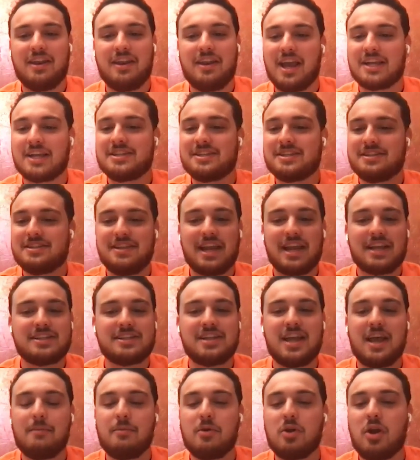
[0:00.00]
Hey, next
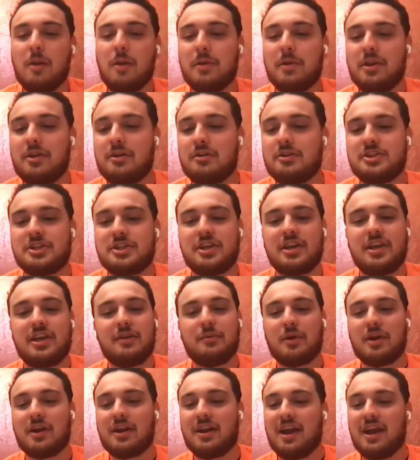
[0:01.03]
time you're up in
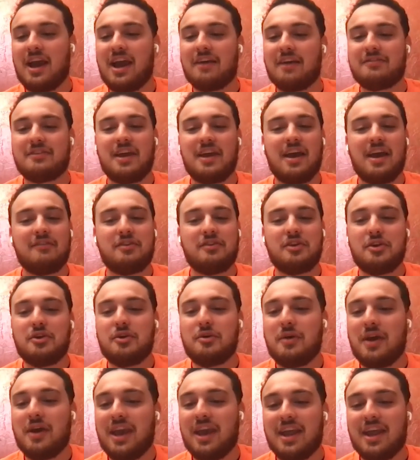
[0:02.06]
Eugene, we're gonna have to have
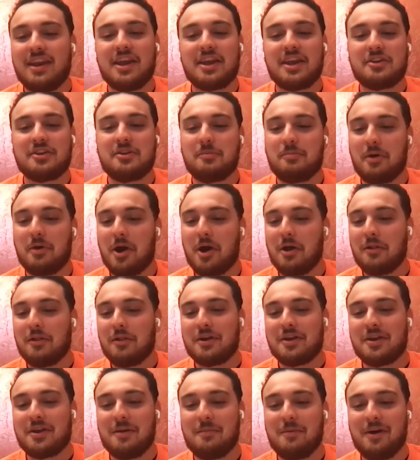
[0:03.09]
you and Nick
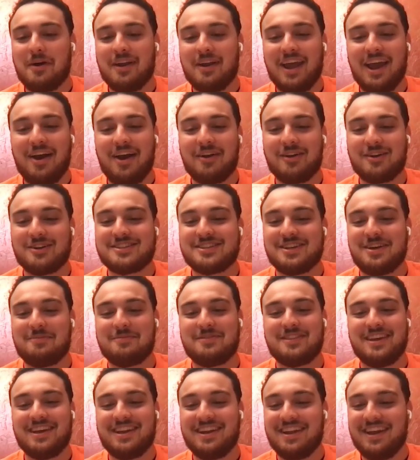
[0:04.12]
DePaula come on out or
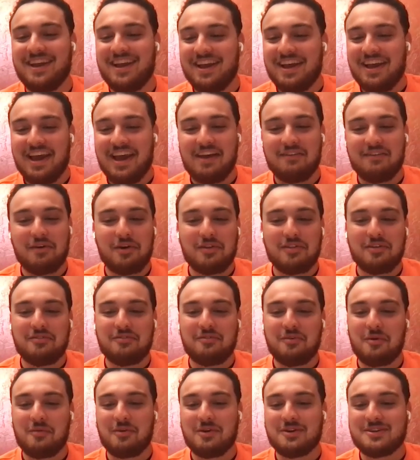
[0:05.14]
something. Have all the
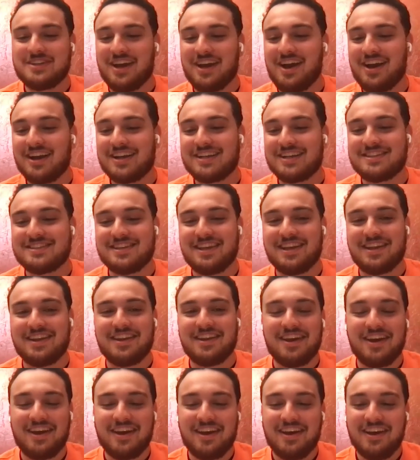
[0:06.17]
former Ducks and
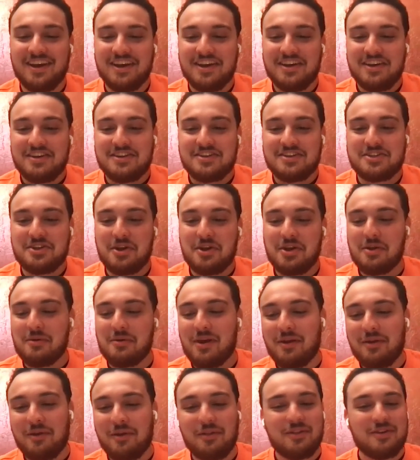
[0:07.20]
show you
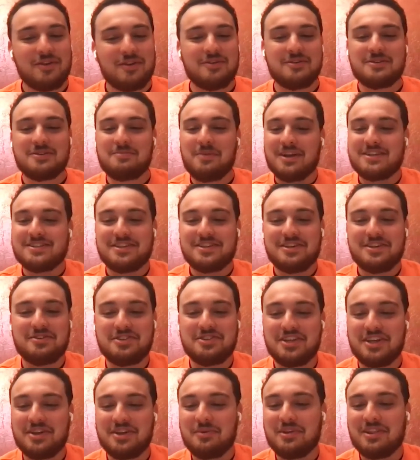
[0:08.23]
around all the new spots in
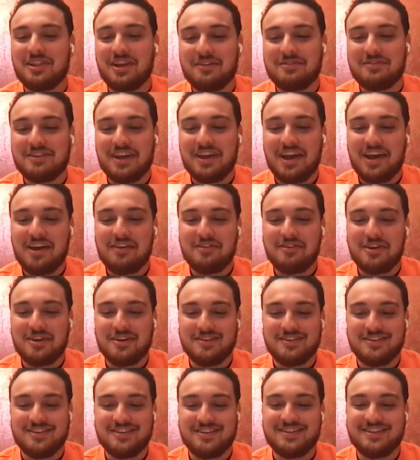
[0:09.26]
Eugene. We'd love to have you.